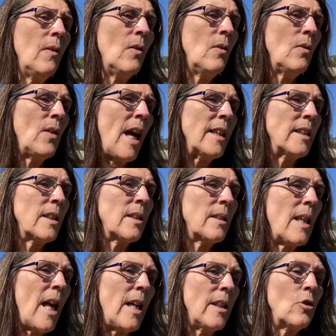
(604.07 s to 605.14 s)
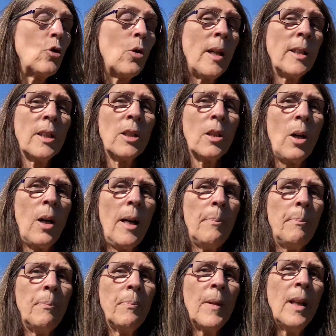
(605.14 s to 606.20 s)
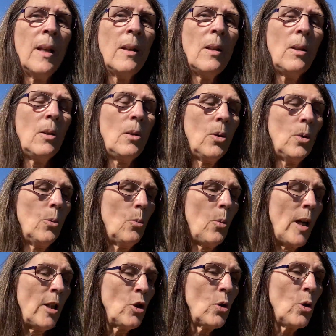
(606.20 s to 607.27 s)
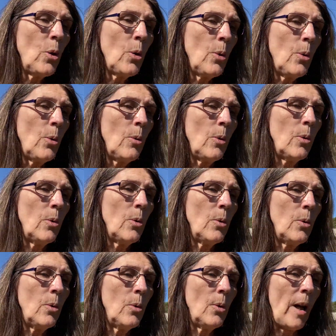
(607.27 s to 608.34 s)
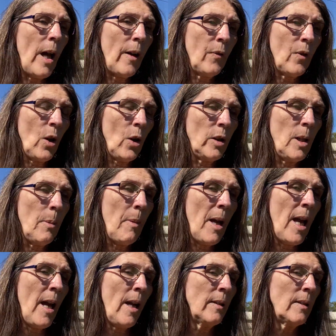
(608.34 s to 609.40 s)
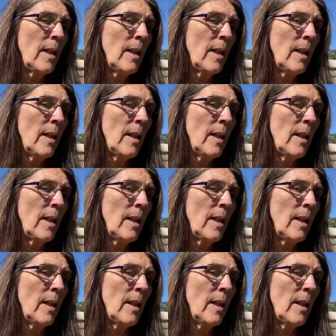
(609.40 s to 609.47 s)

that's that trust time. You know, once you have got them out,